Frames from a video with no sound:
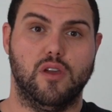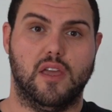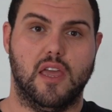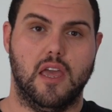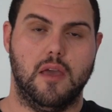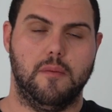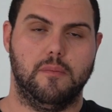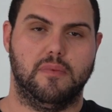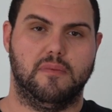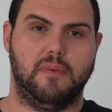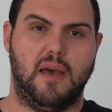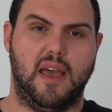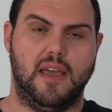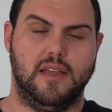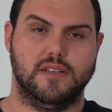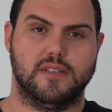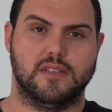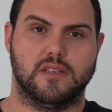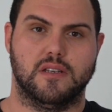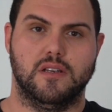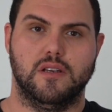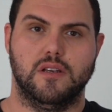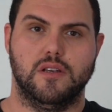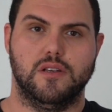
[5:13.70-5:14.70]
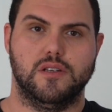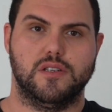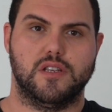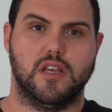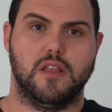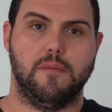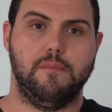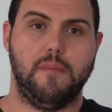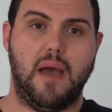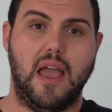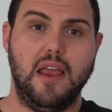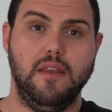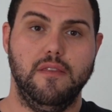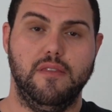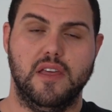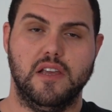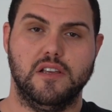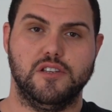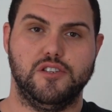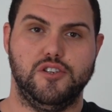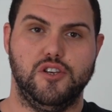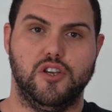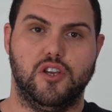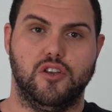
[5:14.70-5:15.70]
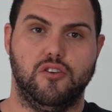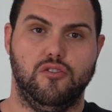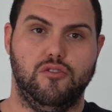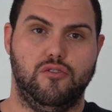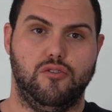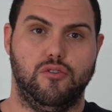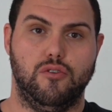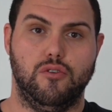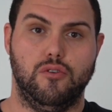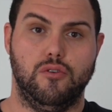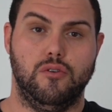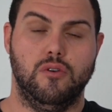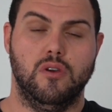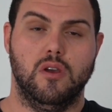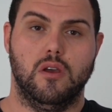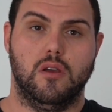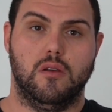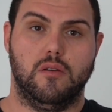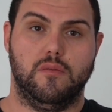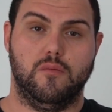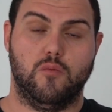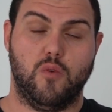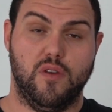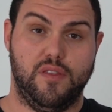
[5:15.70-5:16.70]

and your campaigns. So the main things you can do